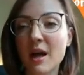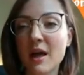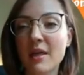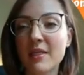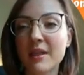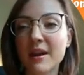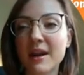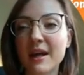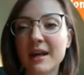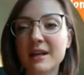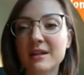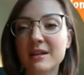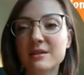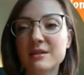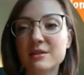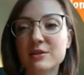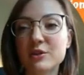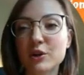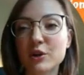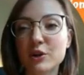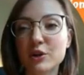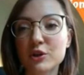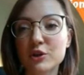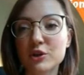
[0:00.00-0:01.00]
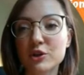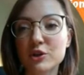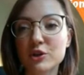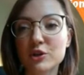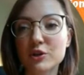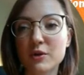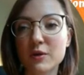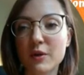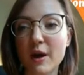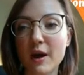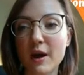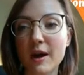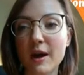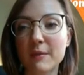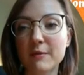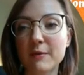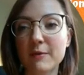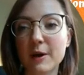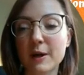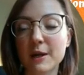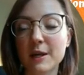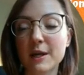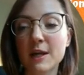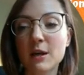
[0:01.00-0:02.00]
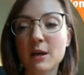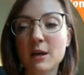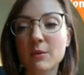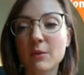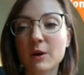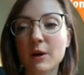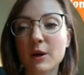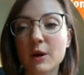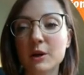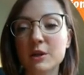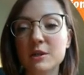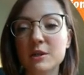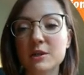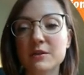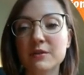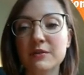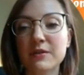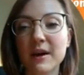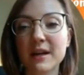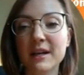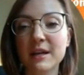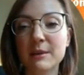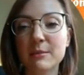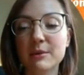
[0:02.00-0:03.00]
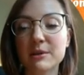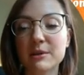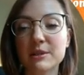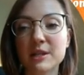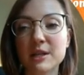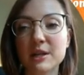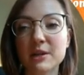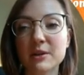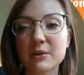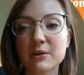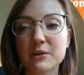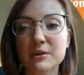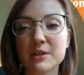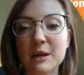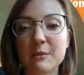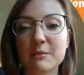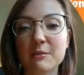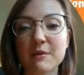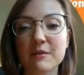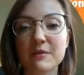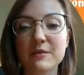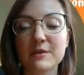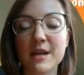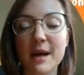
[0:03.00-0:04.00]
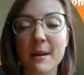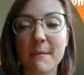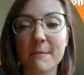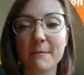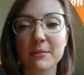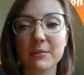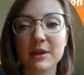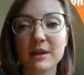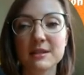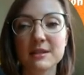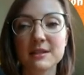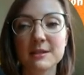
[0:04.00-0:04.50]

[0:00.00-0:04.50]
that I can search a keyword to find a particular type of template.